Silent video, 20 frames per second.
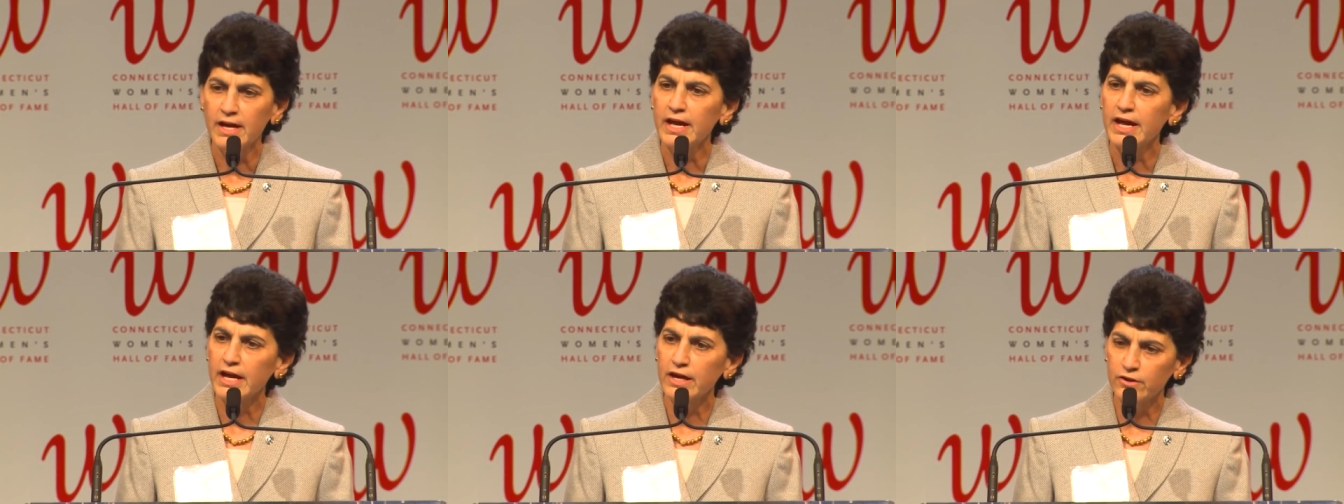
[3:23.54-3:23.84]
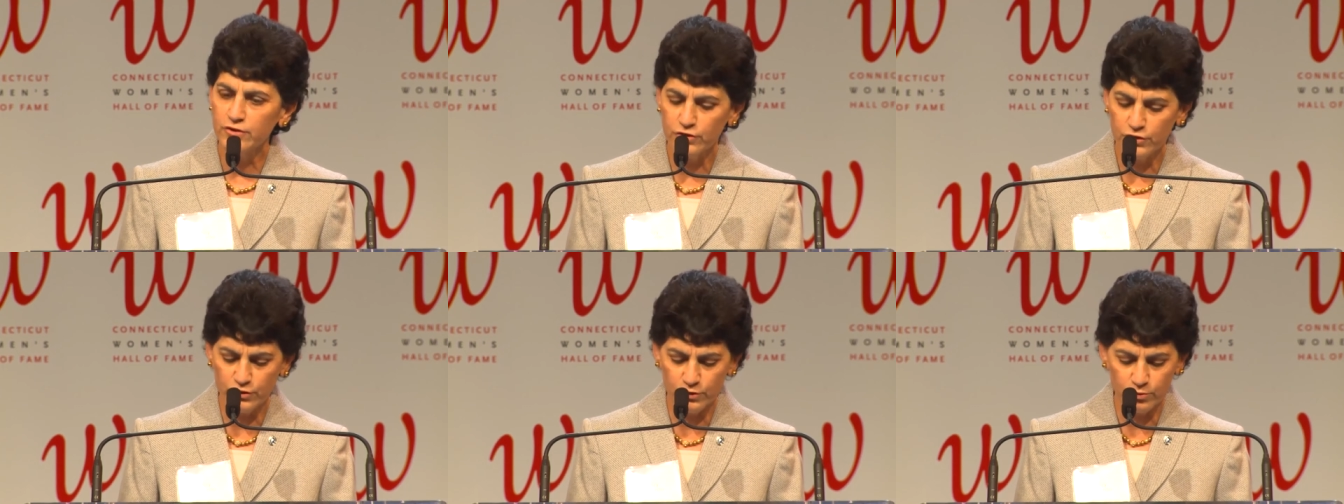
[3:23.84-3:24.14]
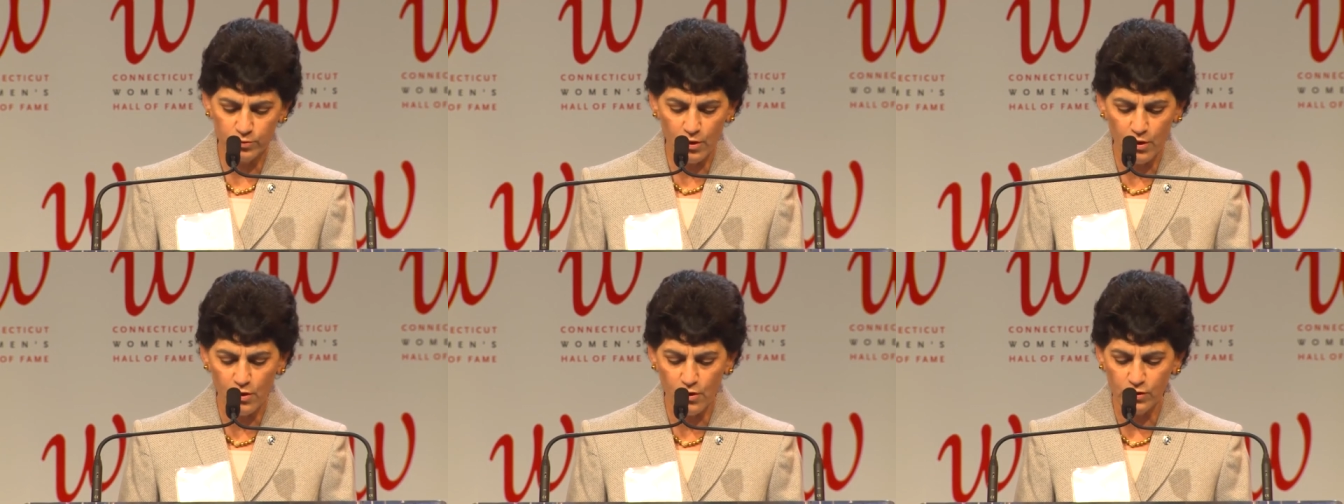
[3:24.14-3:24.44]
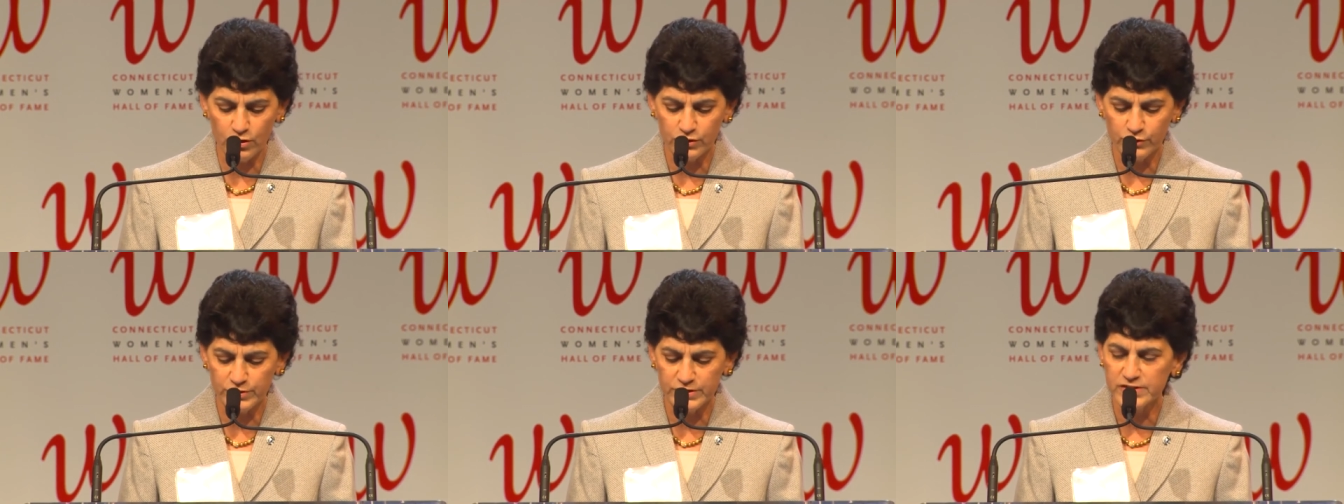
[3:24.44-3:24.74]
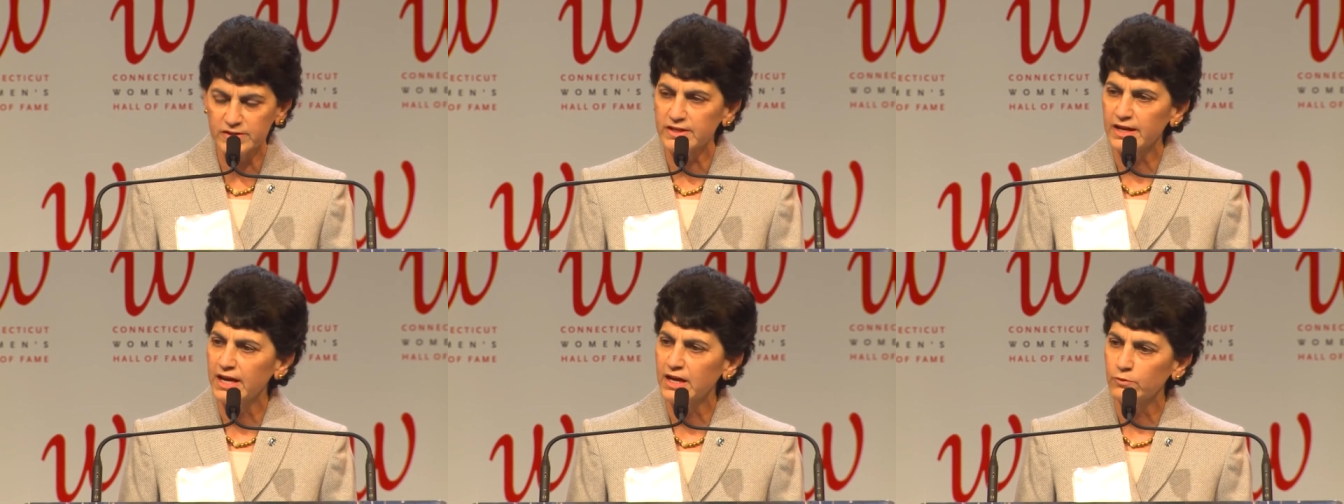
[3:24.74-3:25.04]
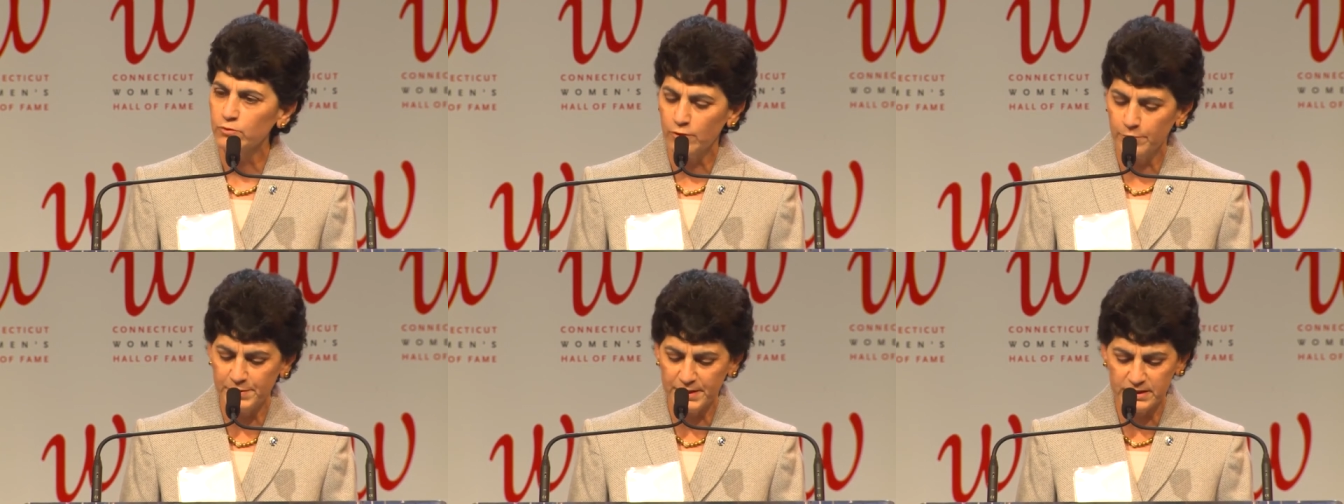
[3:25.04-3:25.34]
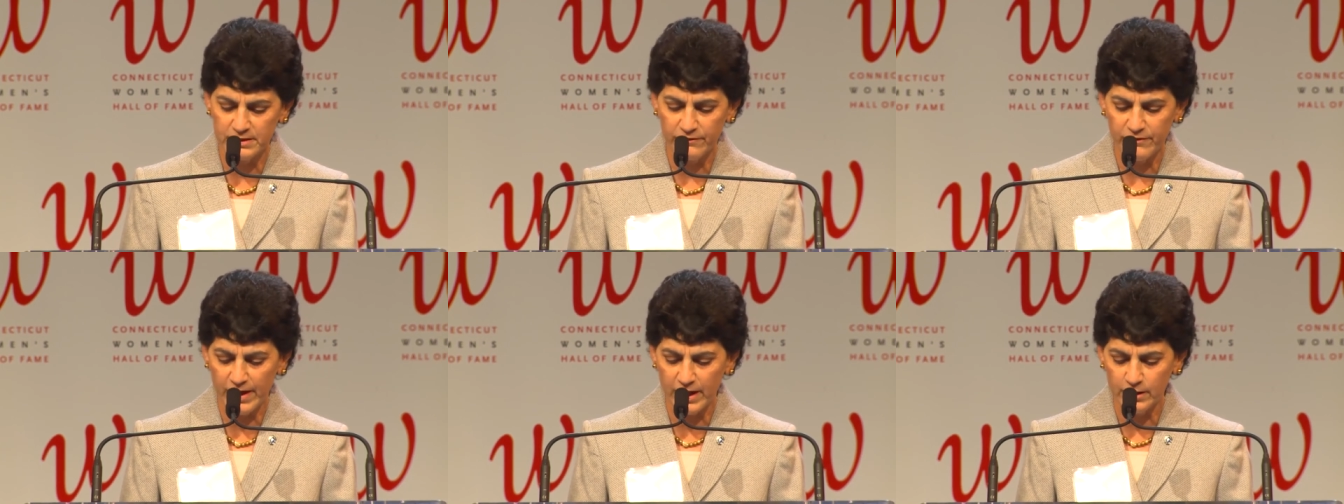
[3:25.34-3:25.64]
In her role, Christine will be
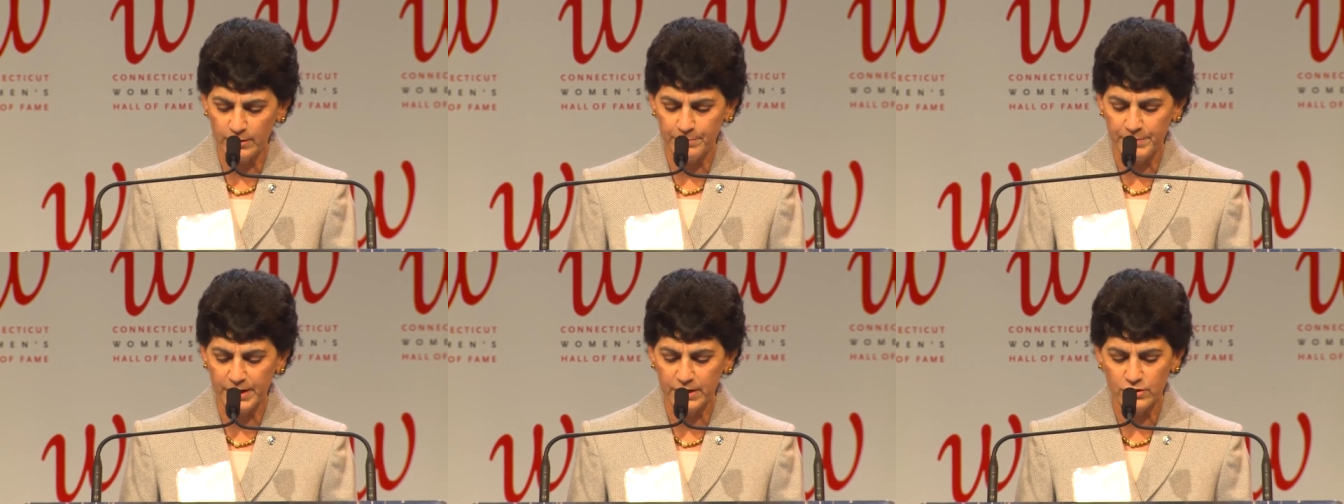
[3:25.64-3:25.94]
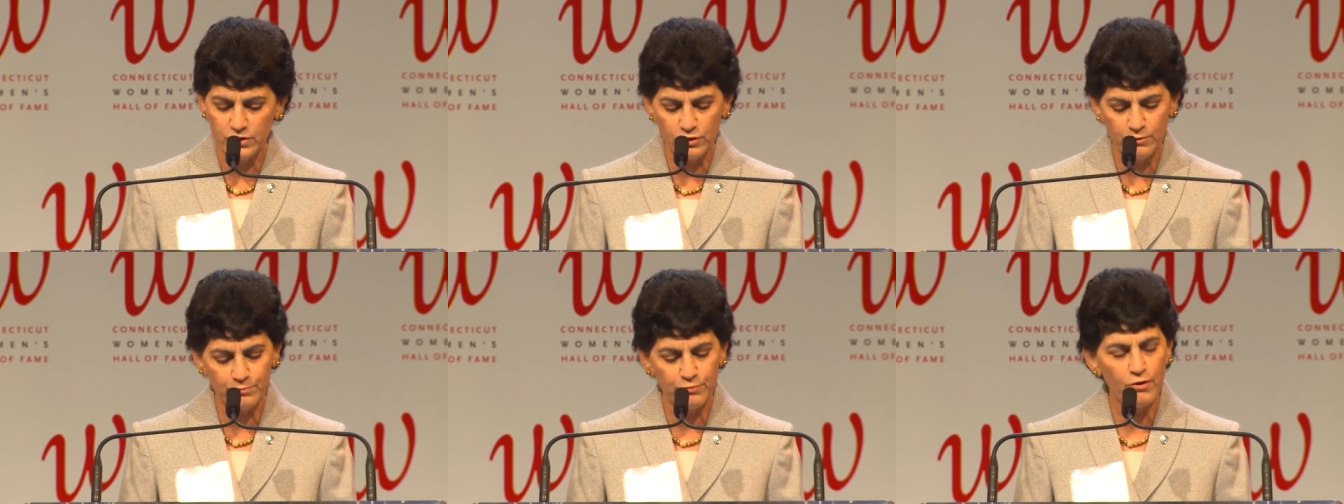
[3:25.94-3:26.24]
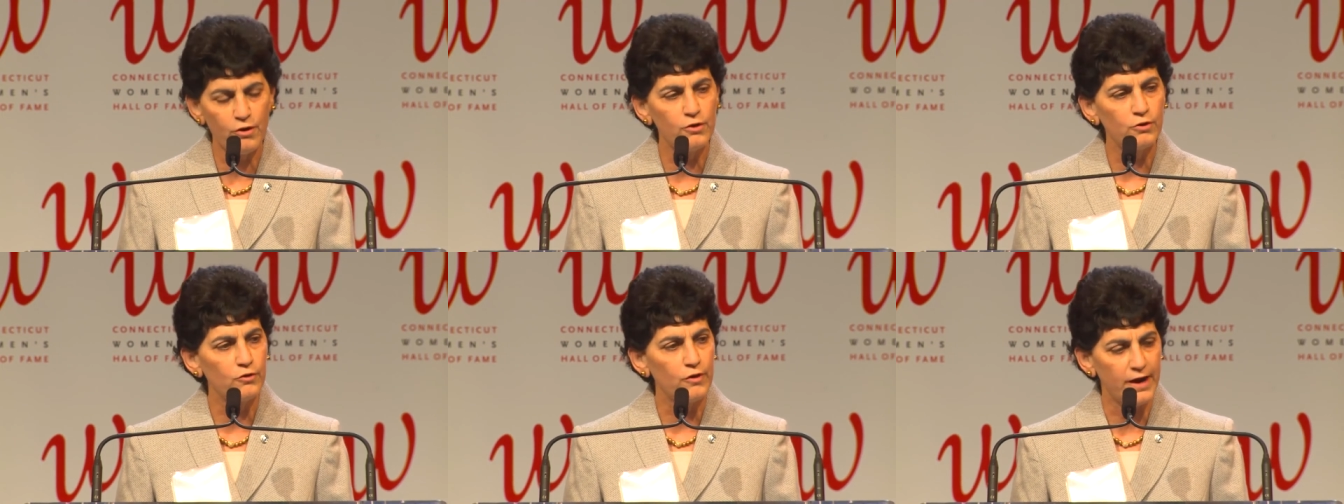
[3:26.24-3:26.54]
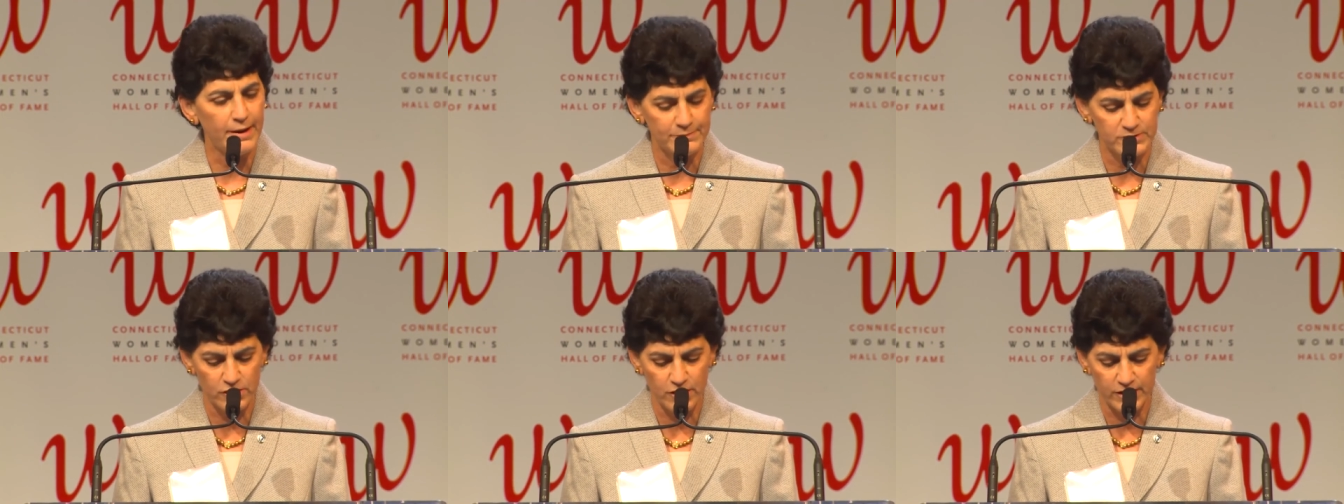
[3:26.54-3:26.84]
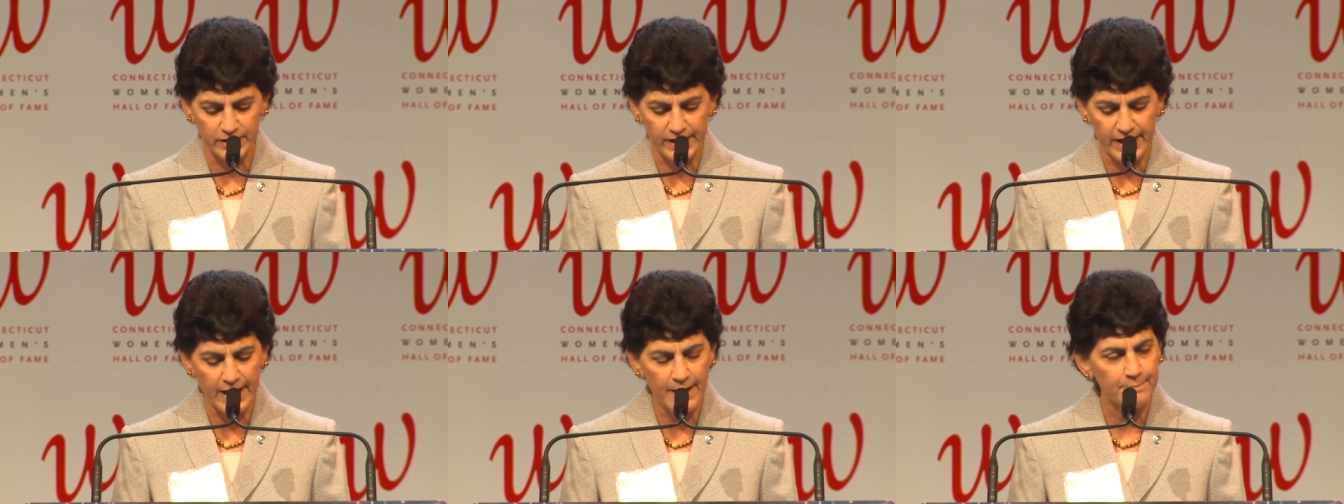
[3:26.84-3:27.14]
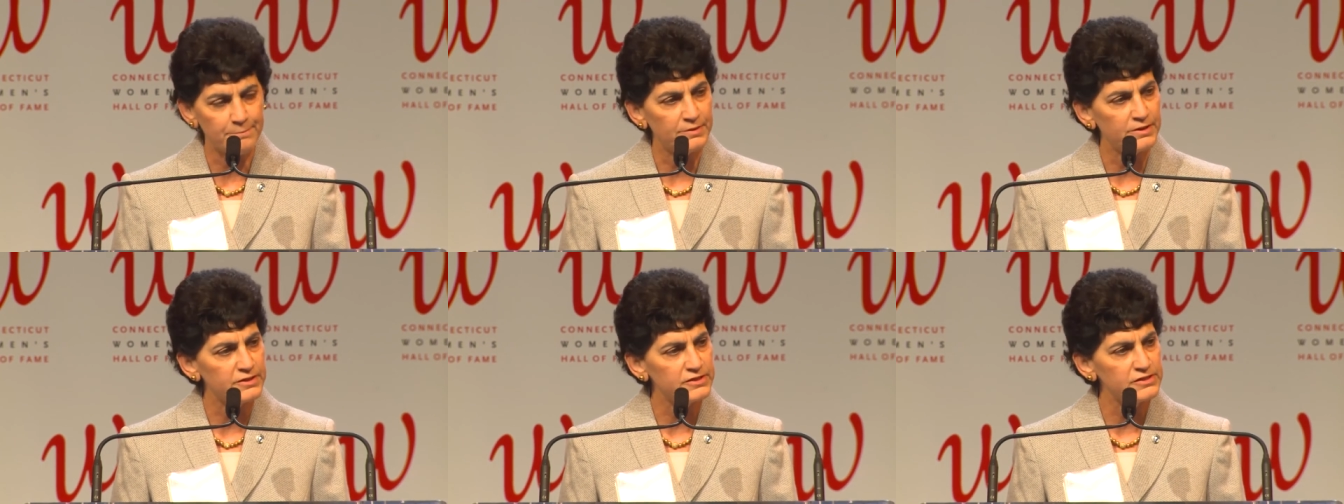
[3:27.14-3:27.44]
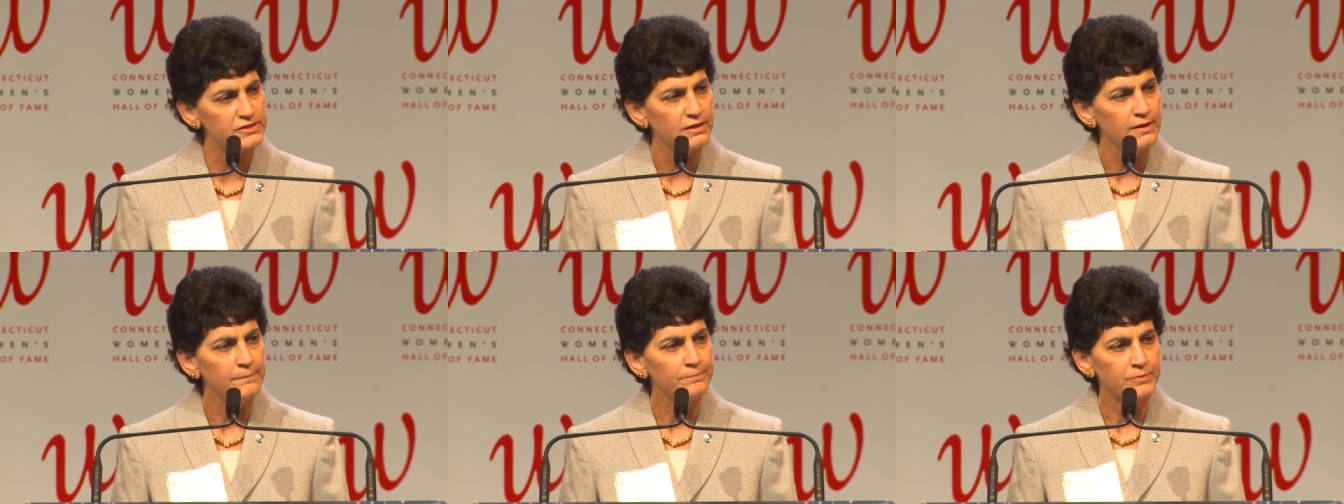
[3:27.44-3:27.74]
developing new programs on campus